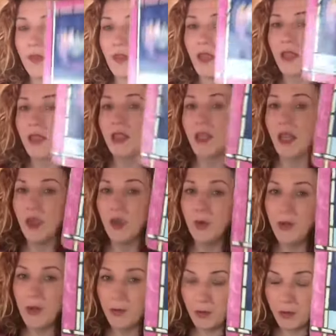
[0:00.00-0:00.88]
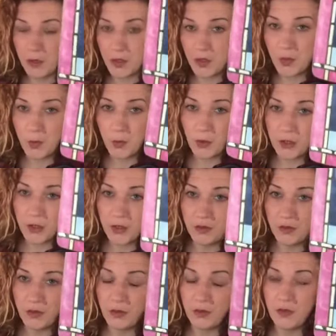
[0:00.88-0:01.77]
Allow people to support
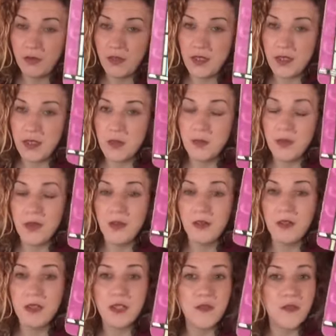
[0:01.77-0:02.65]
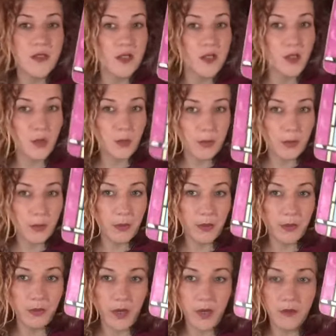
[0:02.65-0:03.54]
you through this, whether it's physical
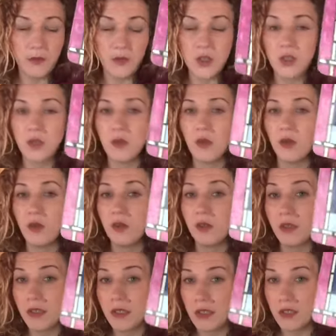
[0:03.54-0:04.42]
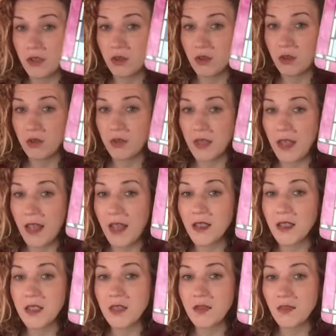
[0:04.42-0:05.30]
people around you or the angels.
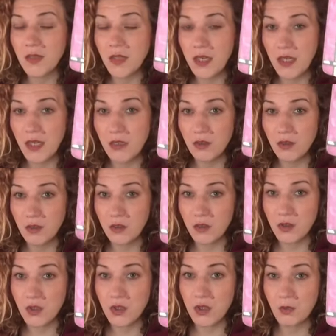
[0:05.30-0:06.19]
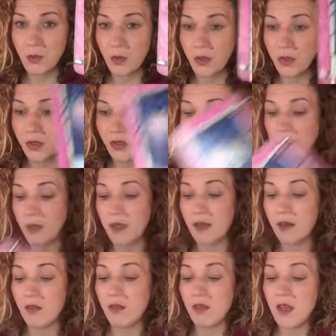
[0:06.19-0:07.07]
Ask for the angels to support you. They
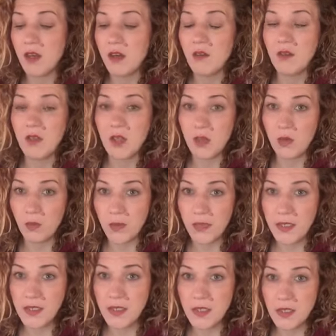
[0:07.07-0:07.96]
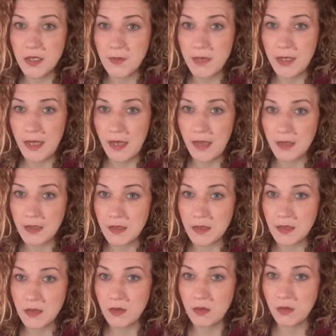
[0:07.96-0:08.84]
are there, they are waiting to be
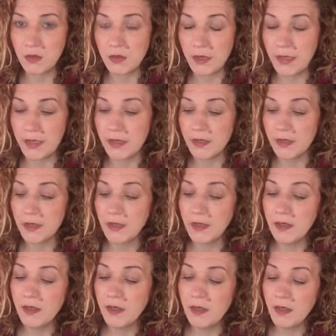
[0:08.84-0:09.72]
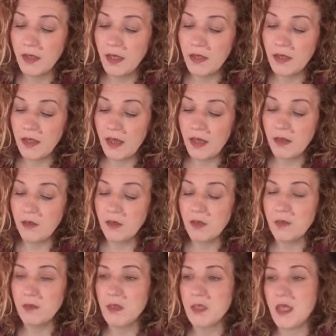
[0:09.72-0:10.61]
asked. Okay, allow
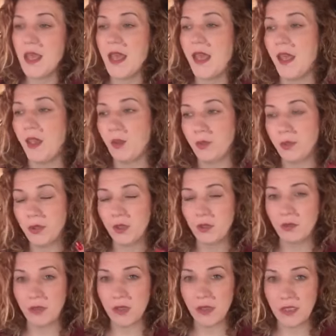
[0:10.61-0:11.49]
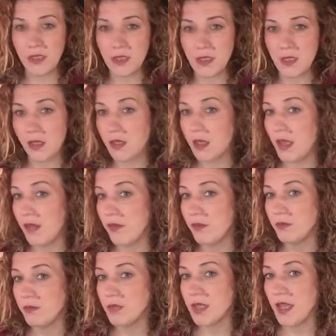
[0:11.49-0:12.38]
them to help you release, allow
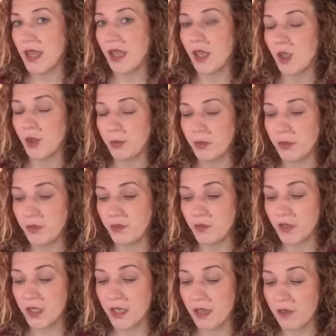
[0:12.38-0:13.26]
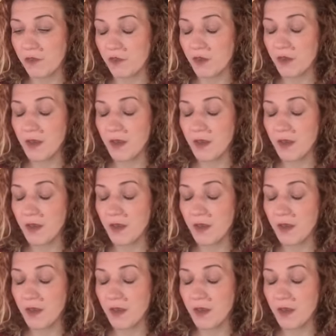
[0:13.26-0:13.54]
them to help you forgive,